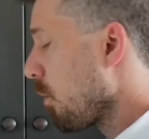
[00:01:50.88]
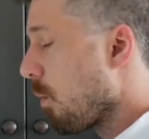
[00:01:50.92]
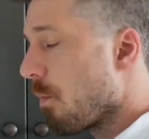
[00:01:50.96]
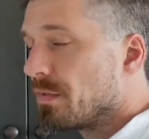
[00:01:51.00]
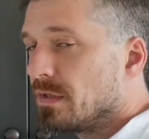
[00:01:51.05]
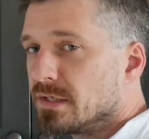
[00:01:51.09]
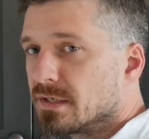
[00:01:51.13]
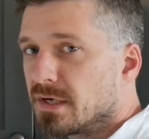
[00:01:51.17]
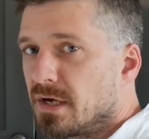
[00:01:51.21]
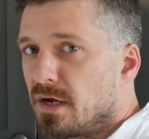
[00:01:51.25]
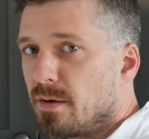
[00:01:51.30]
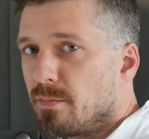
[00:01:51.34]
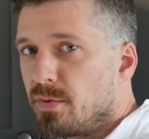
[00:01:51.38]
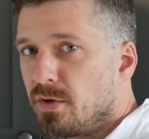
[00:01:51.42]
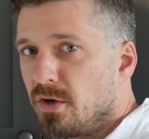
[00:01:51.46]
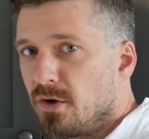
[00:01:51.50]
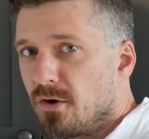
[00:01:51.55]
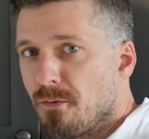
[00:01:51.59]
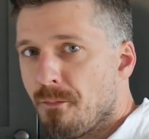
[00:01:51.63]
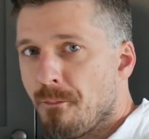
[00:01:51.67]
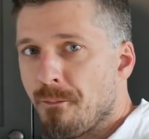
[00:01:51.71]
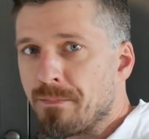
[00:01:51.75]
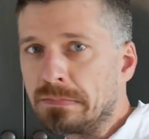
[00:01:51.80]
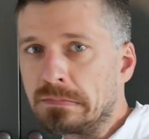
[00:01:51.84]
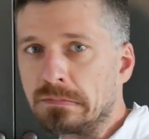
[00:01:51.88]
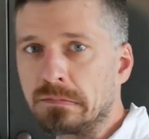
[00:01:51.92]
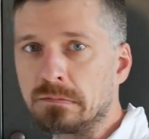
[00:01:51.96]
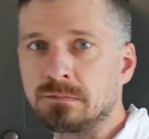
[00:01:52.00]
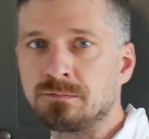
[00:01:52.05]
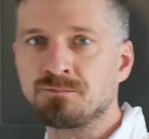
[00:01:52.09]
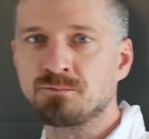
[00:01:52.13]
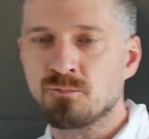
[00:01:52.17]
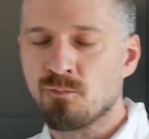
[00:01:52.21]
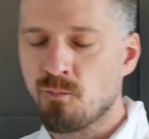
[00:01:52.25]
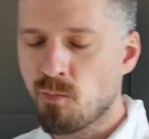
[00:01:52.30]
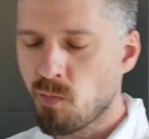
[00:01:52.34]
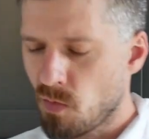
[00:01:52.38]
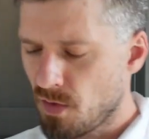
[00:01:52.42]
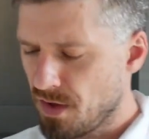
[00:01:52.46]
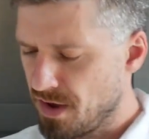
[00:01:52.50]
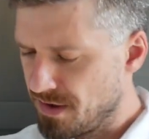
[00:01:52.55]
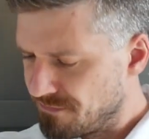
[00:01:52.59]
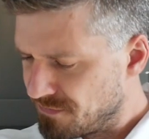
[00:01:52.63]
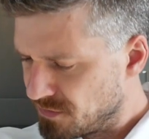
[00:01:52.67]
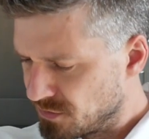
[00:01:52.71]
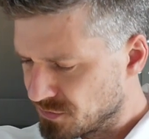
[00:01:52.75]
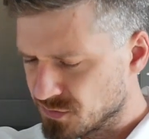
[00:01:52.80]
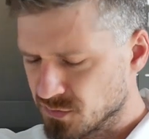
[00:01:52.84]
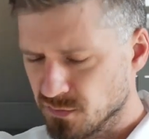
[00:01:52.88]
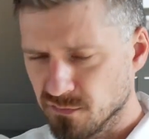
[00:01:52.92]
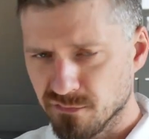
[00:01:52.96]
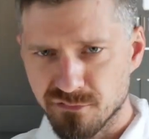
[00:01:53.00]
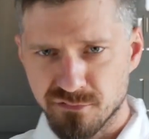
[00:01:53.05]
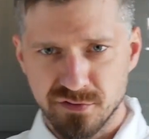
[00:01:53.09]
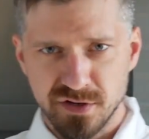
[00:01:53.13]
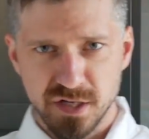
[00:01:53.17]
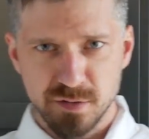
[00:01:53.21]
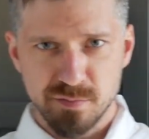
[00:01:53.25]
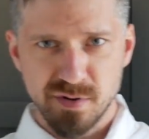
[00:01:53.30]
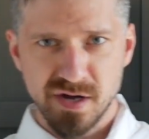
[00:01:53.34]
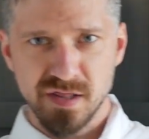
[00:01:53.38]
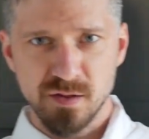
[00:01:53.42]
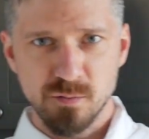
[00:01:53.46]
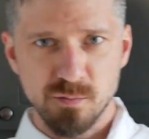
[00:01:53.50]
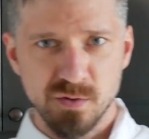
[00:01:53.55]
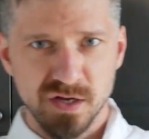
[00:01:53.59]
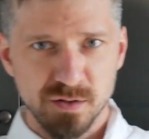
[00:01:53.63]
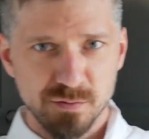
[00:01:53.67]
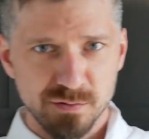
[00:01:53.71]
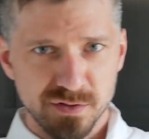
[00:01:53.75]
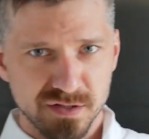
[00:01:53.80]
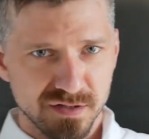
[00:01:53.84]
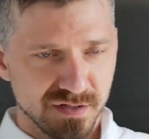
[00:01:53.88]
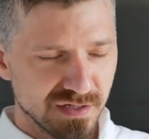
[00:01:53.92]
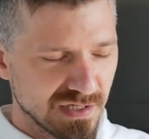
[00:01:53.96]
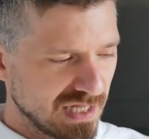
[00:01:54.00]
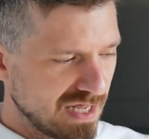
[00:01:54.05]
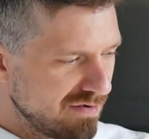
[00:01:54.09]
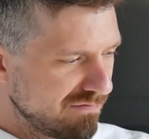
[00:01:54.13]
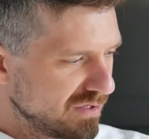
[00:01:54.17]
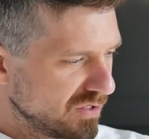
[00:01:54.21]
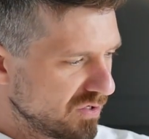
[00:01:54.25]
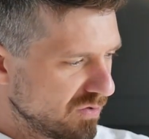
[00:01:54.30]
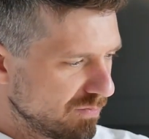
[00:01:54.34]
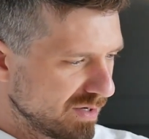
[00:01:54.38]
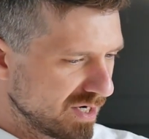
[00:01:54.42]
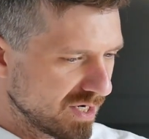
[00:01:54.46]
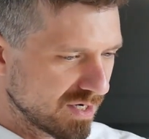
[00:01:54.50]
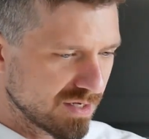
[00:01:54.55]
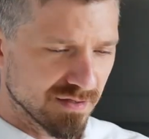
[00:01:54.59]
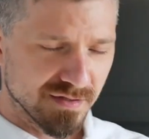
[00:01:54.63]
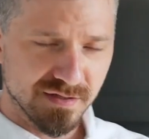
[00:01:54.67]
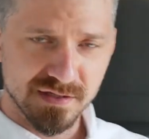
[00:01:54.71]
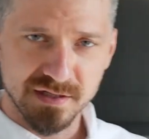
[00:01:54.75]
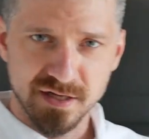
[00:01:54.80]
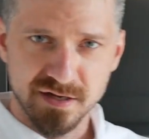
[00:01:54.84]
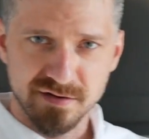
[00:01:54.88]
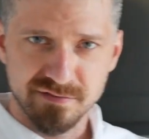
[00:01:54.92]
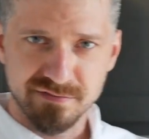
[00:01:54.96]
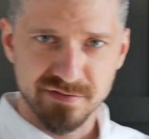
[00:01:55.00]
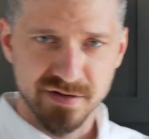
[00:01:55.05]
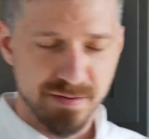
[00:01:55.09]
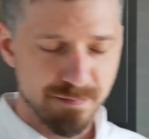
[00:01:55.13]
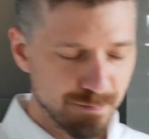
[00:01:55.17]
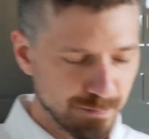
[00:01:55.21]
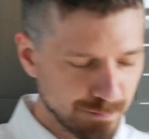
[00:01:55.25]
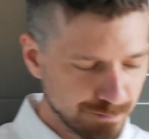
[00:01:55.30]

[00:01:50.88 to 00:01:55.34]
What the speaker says: This cup here, I feel so free, by the way, with this lavalier mic. It's a lot of fun.